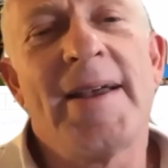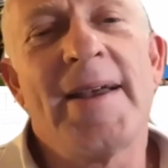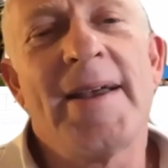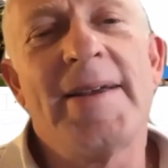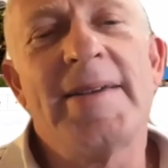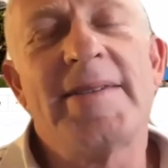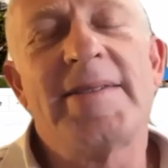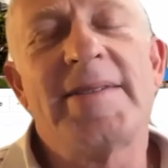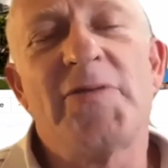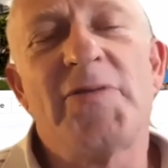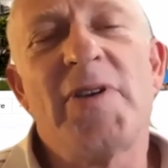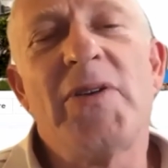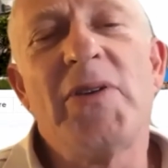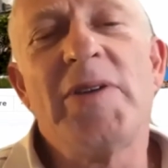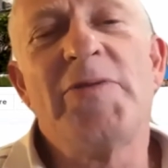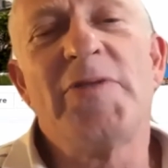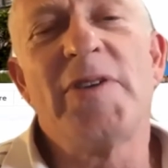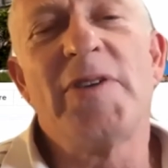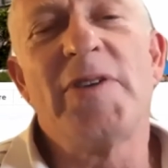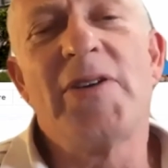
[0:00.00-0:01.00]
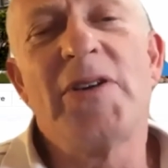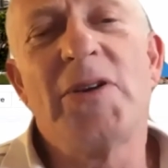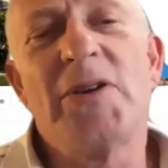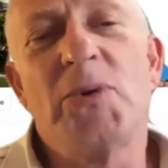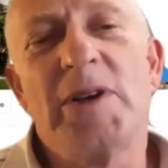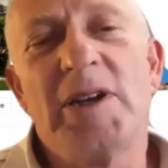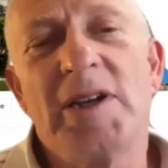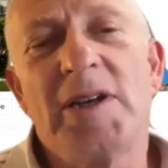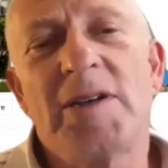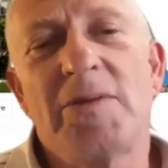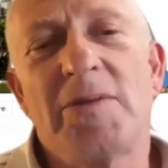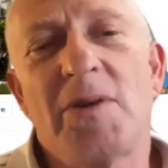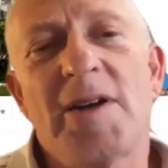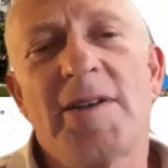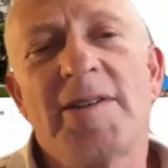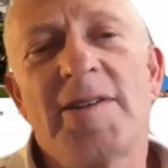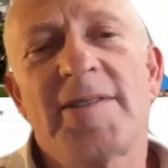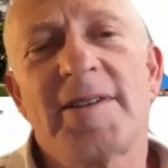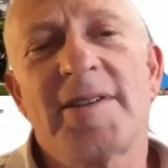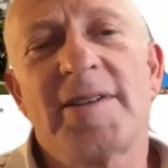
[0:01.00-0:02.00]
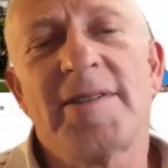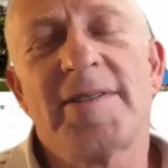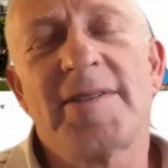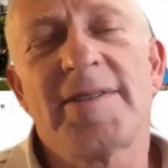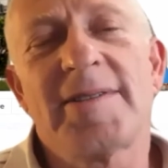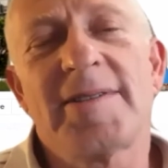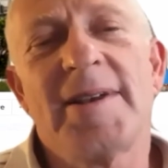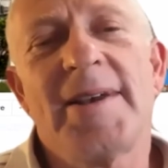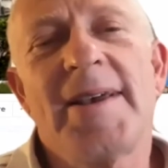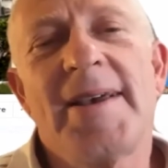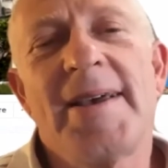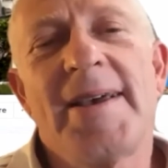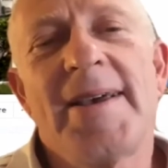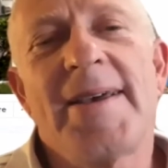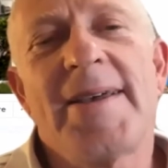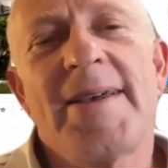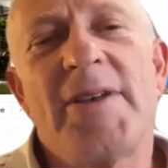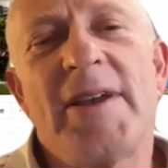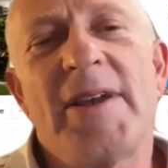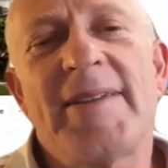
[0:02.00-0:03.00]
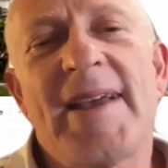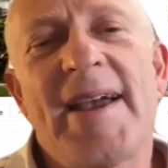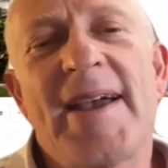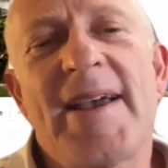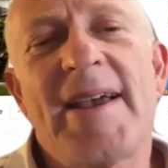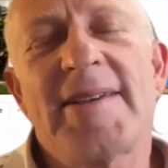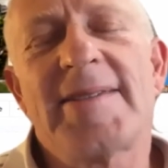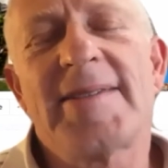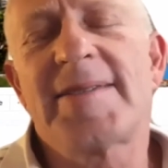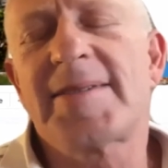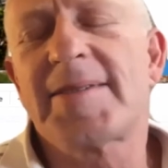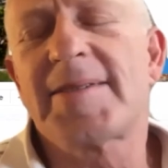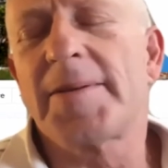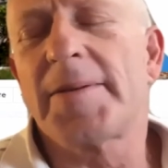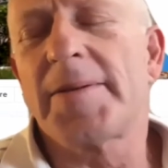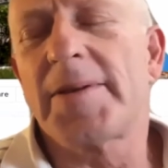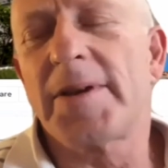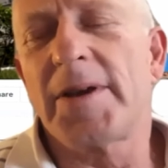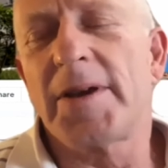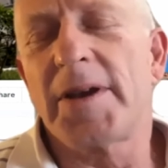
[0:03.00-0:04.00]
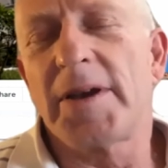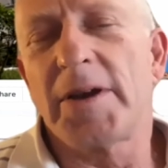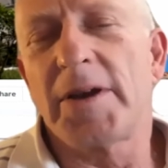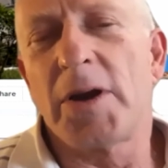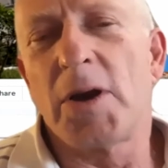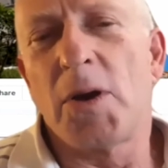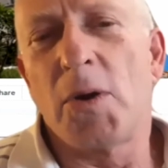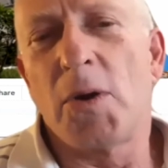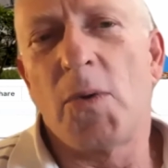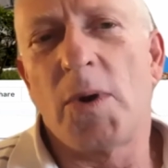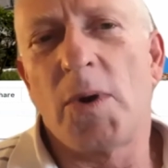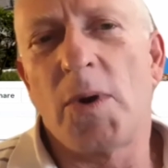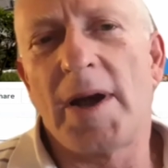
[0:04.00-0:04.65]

is a very, very unique crisis that has, you know,